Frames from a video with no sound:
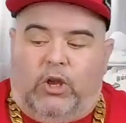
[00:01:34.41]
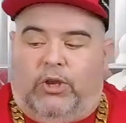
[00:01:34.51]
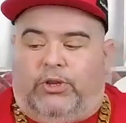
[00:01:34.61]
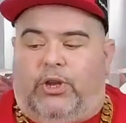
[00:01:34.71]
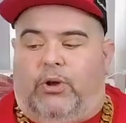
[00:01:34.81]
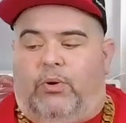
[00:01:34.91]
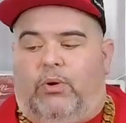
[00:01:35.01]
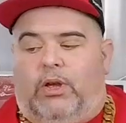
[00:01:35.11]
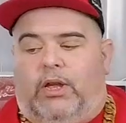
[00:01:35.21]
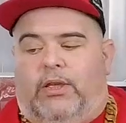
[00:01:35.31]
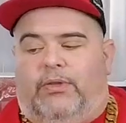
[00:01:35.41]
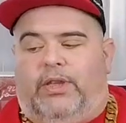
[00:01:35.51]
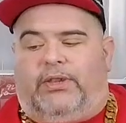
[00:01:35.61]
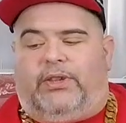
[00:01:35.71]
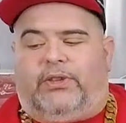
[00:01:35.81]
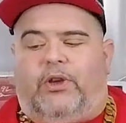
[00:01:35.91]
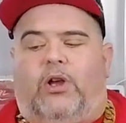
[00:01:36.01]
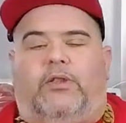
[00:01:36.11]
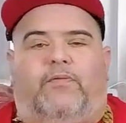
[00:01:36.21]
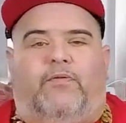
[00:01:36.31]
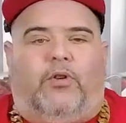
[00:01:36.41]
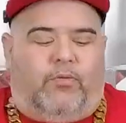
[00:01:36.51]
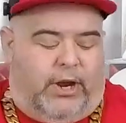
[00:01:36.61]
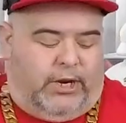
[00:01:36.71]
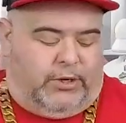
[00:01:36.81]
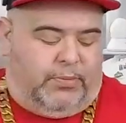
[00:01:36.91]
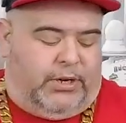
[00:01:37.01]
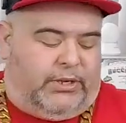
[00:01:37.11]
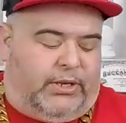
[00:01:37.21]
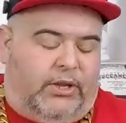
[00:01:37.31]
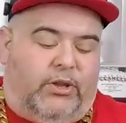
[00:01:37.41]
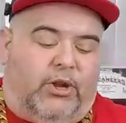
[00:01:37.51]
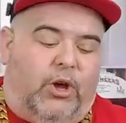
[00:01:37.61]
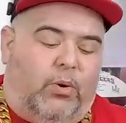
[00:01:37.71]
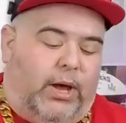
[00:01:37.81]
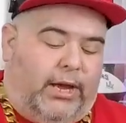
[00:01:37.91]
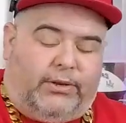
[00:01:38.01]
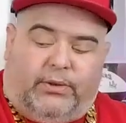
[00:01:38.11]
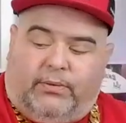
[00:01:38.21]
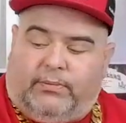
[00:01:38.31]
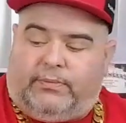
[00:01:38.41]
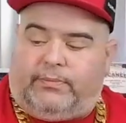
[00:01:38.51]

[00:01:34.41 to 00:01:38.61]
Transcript: So this is called a full range, but it's still a coaxial.